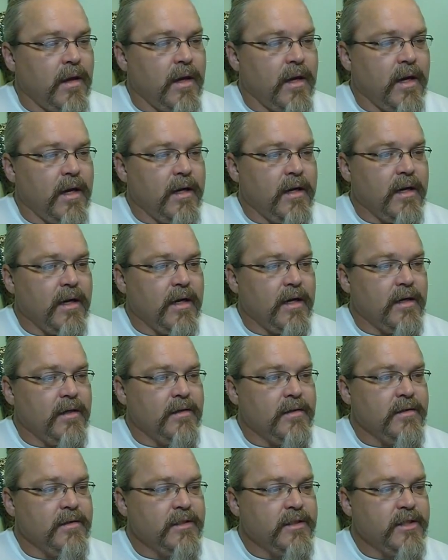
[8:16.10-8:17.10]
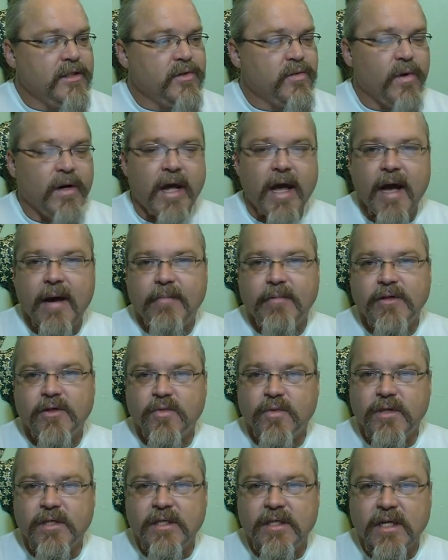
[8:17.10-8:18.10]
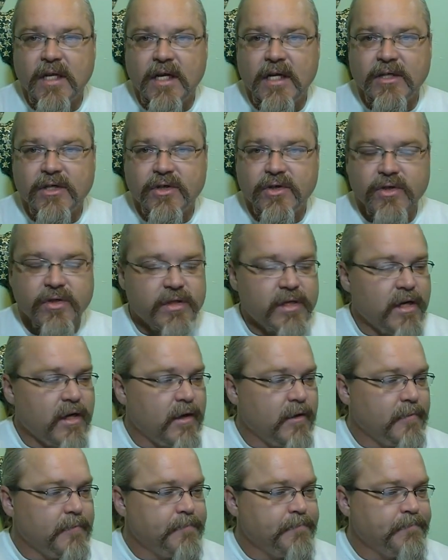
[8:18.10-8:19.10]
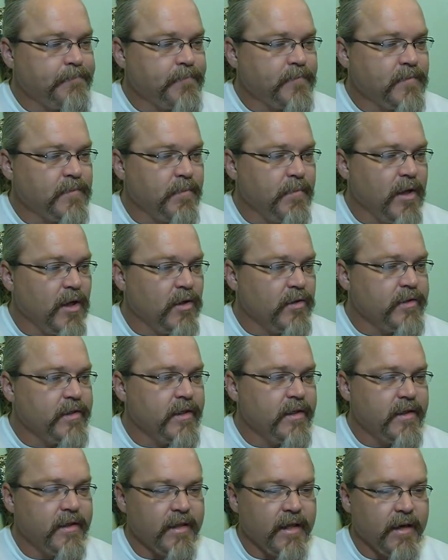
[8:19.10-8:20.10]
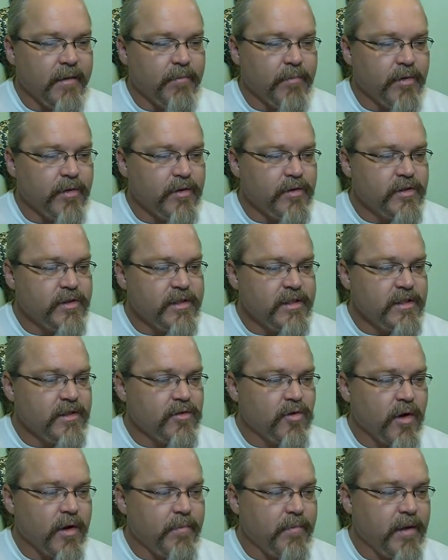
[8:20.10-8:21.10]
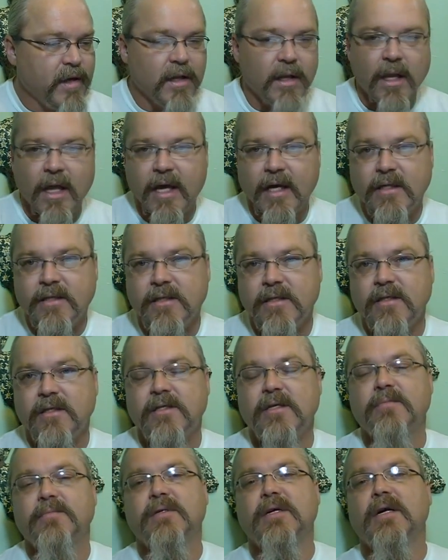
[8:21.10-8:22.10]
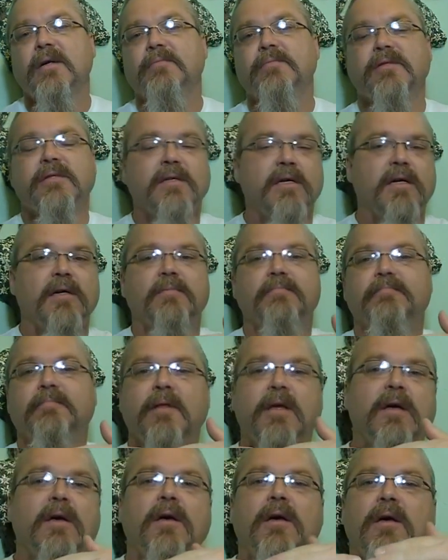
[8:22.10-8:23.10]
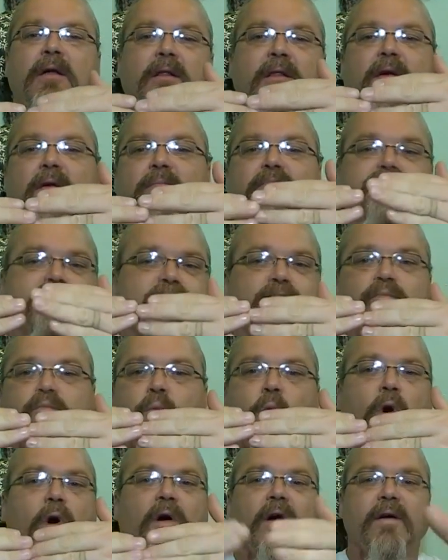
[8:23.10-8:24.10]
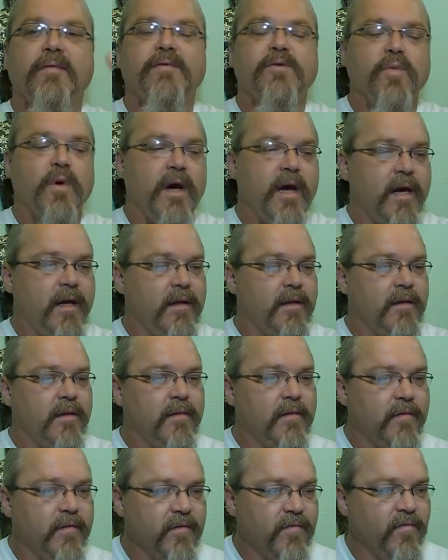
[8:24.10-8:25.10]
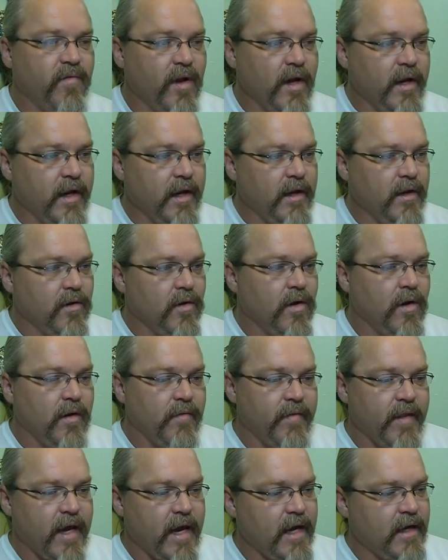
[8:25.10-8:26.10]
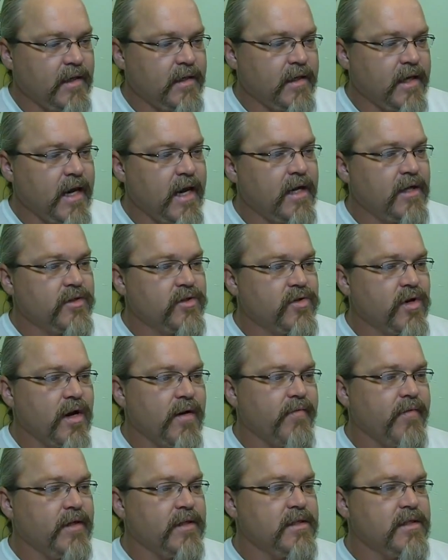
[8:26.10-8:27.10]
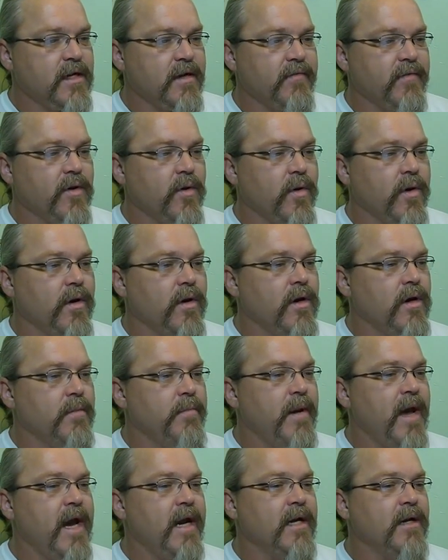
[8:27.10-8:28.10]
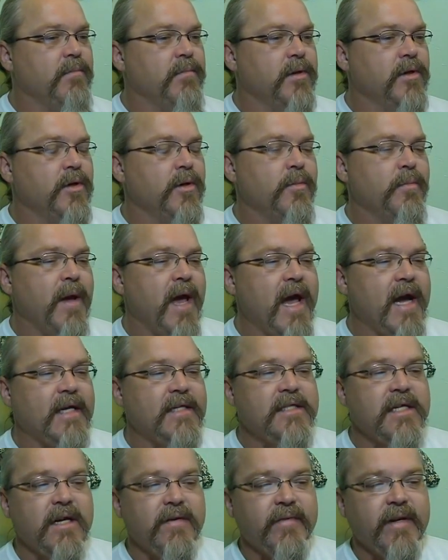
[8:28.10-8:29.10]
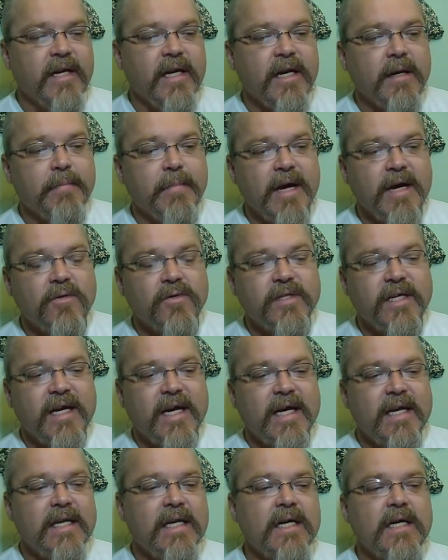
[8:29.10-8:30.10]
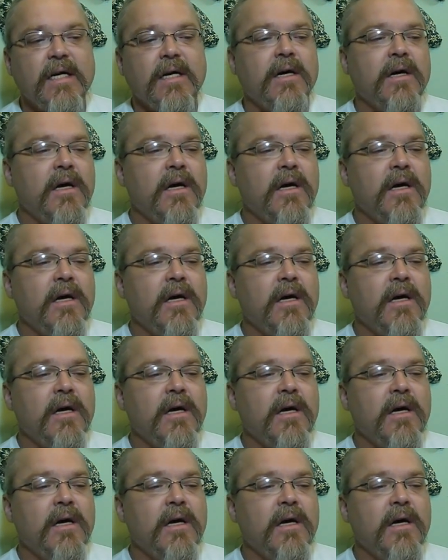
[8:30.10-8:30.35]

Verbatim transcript: And uh, just what happens when these glaciers uh, melt. They produce these great big lakes, and sometimes that wall gives way and, and, flooding and all of that catastrophic stuff going on. Magma plume activity at Mount Etna